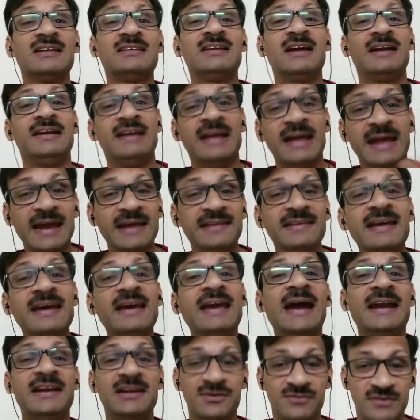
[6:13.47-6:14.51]
the day they
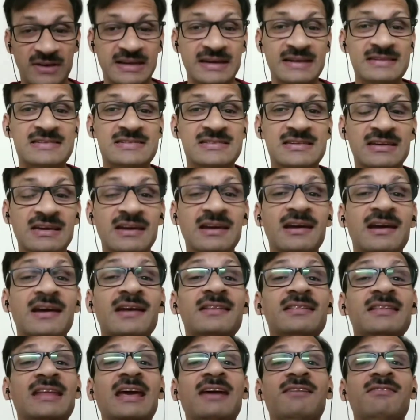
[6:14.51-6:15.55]
get a
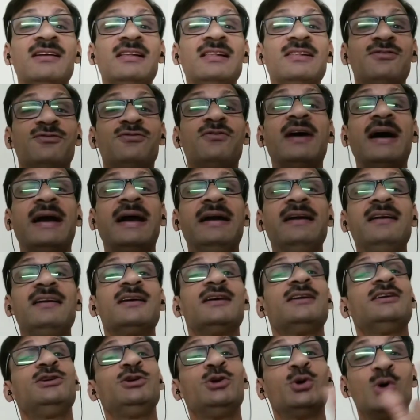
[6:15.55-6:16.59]
vacancy, they will
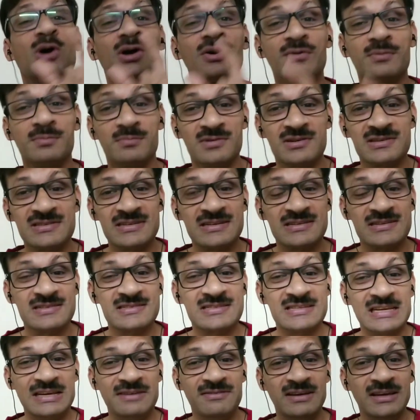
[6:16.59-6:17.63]
find your
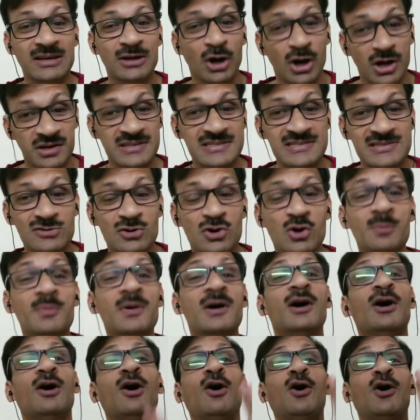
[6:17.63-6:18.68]
CV or
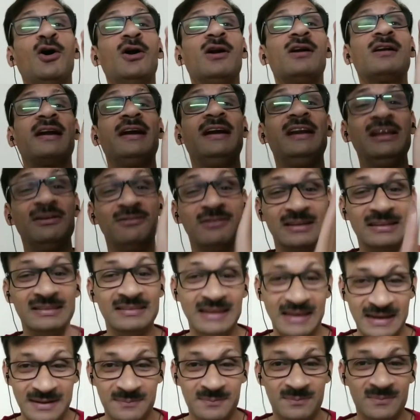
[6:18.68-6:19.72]
resume already with
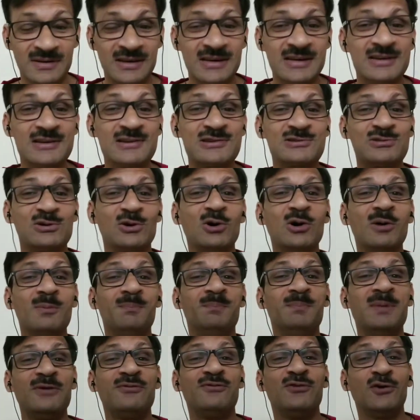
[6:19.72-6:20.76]
them. So
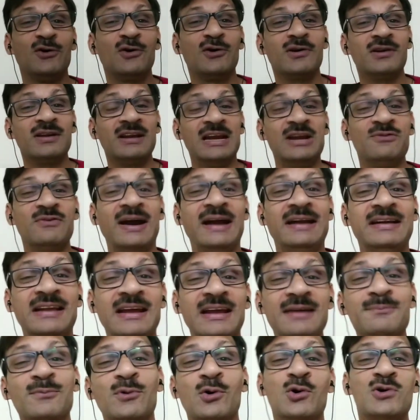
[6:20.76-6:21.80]
before
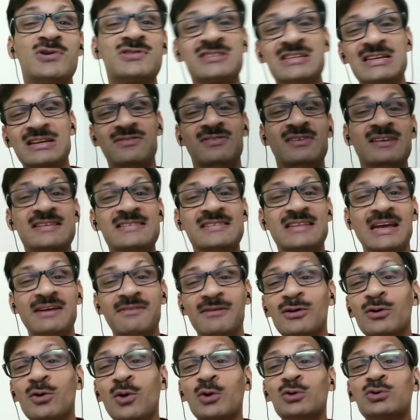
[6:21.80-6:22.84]
inviting more CVs, they
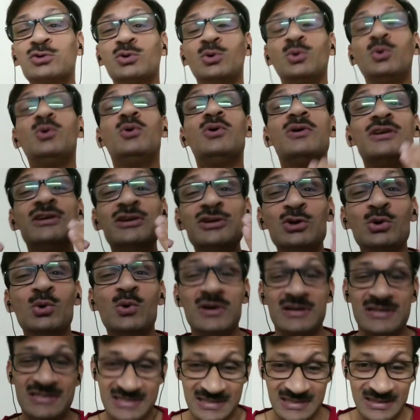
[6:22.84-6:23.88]
will go through
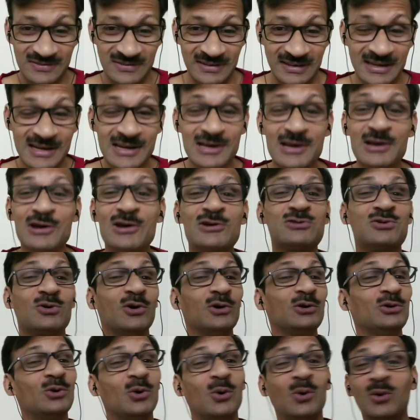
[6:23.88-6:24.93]
your CV.
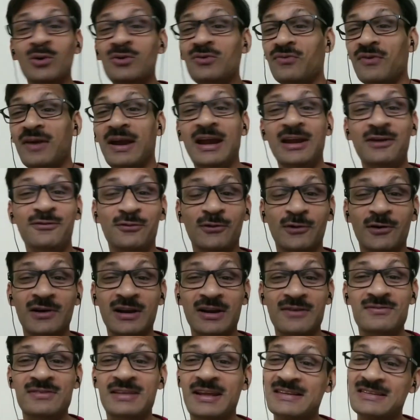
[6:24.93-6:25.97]
So don't wait for
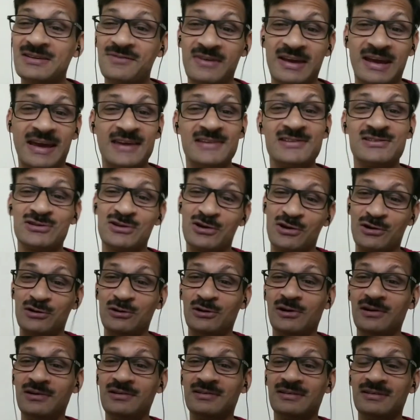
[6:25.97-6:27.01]
if there is a vacancy or
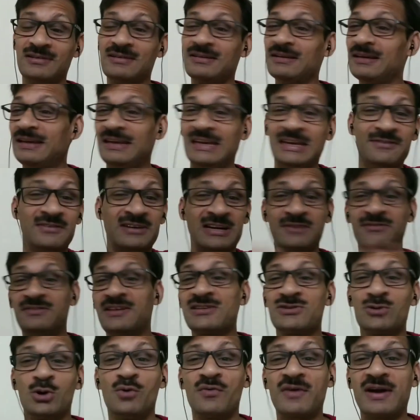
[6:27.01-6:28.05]
not. Even if there
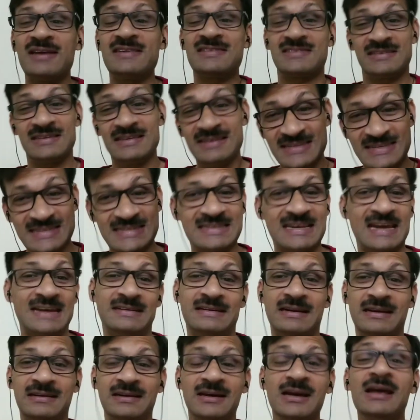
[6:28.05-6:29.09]
is no vacancy,
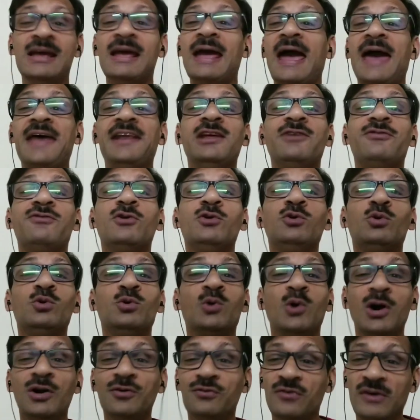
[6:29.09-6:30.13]
send it. And if you do
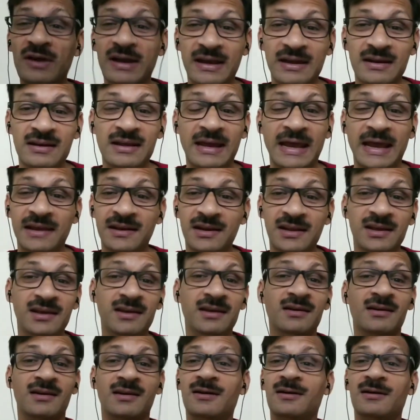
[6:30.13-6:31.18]
not find
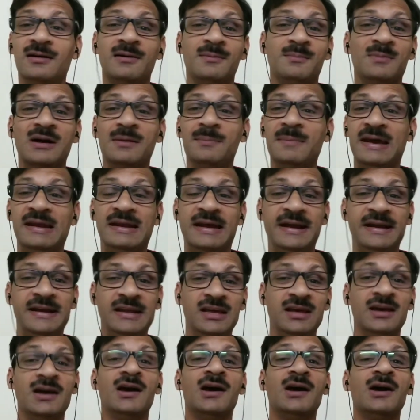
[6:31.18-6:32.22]
any mail
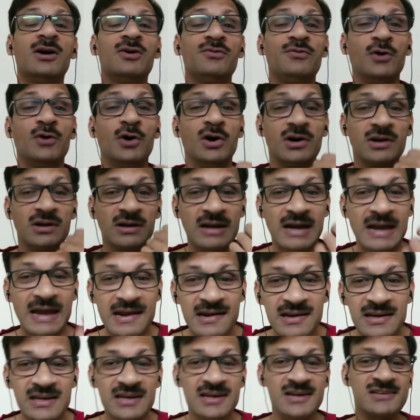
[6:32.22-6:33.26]
ID for
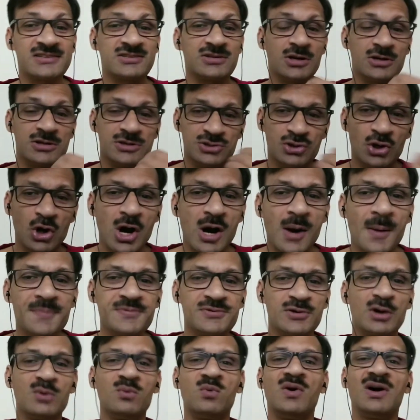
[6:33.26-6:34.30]
careers or jobs
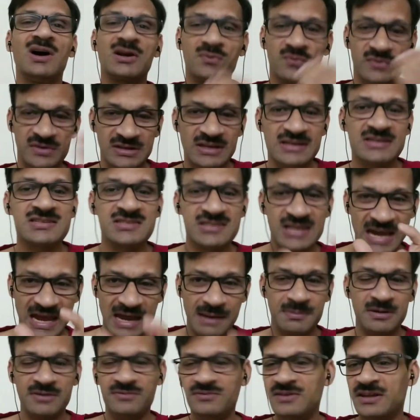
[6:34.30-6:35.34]
or work with us
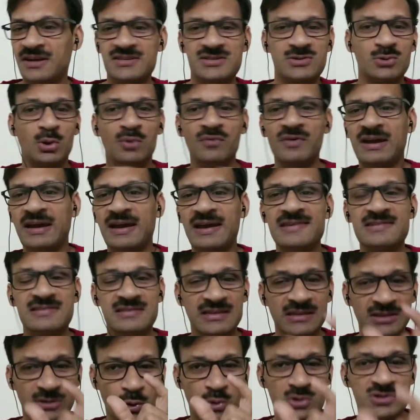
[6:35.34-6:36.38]
tab, if there is no
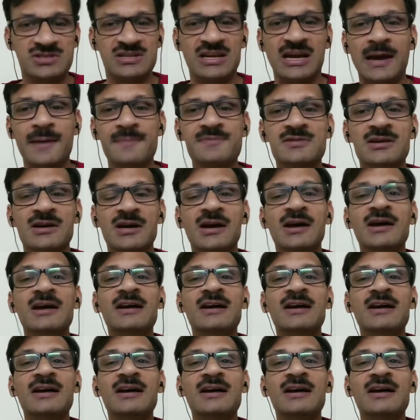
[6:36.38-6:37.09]
vacancy in those tabs,